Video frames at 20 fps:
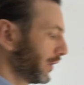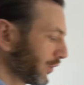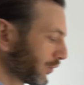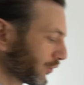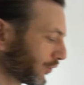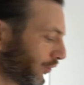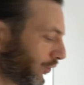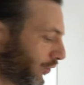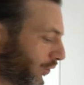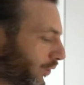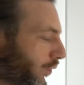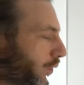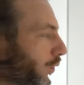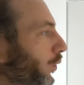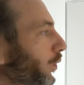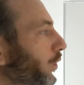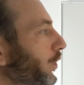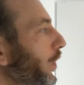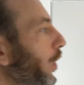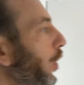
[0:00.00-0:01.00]
So
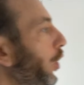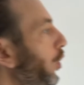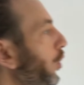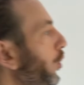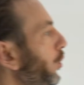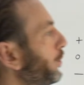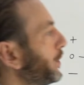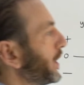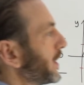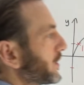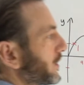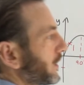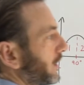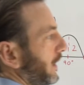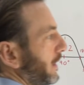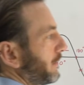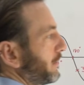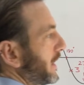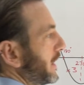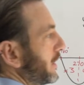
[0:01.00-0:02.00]
the all
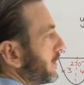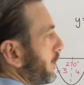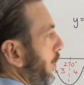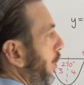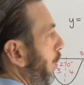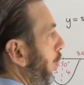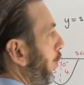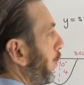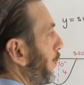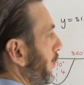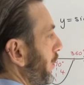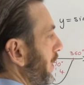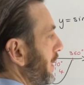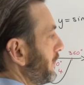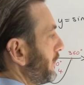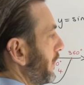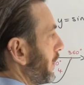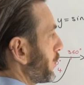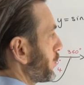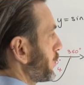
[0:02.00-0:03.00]
basically means all
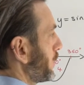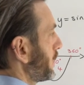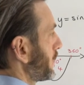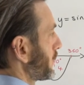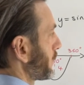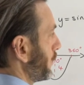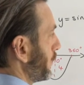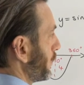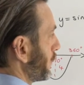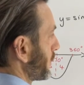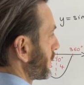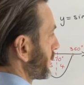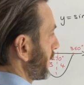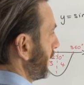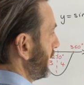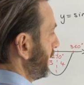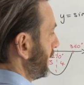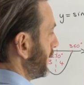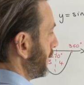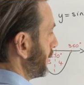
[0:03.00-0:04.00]
three functions. So
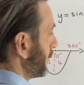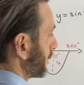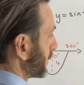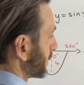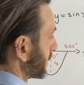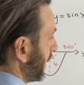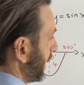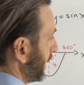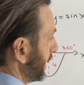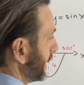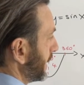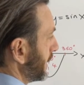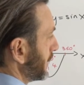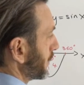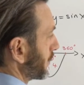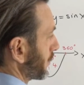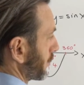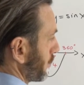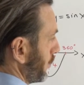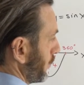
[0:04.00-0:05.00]
sine here, tan
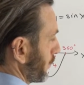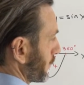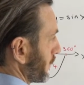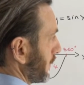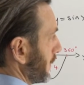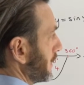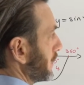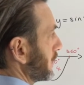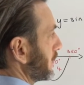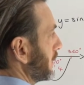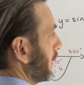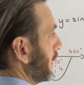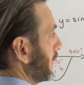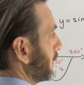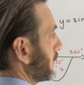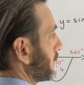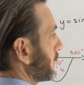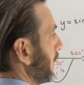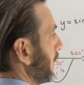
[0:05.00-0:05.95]
here, cos here, and